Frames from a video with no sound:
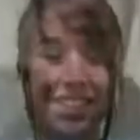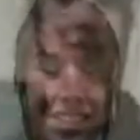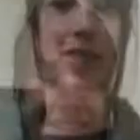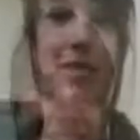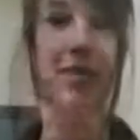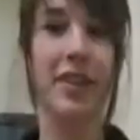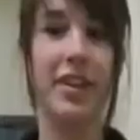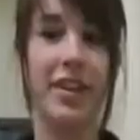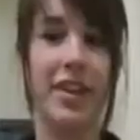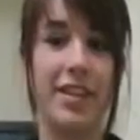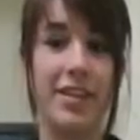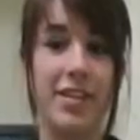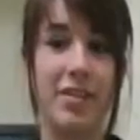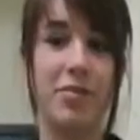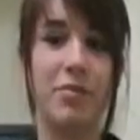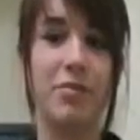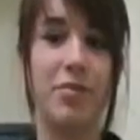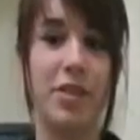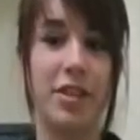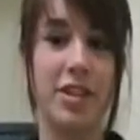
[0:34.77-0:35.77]
During this
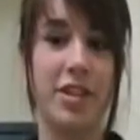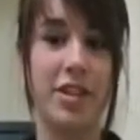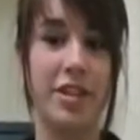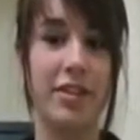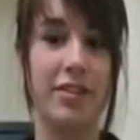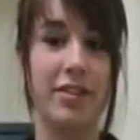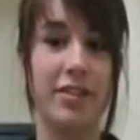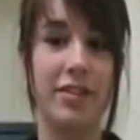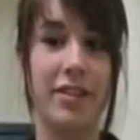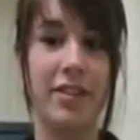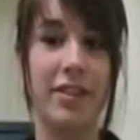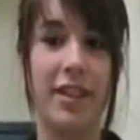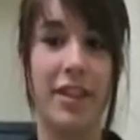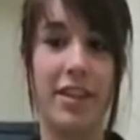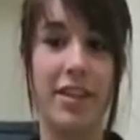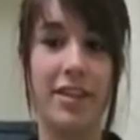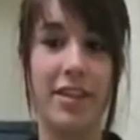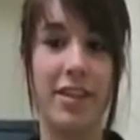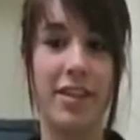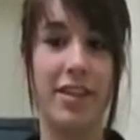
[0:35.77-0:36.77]
compression, there
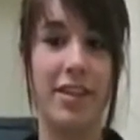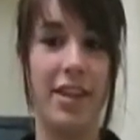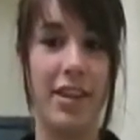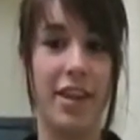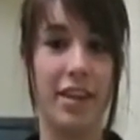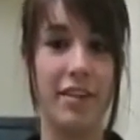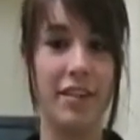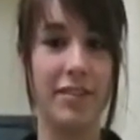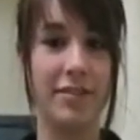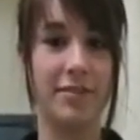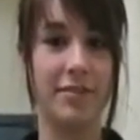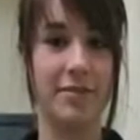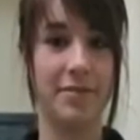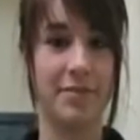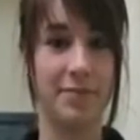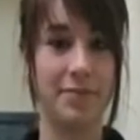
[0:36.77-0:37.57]
is a dial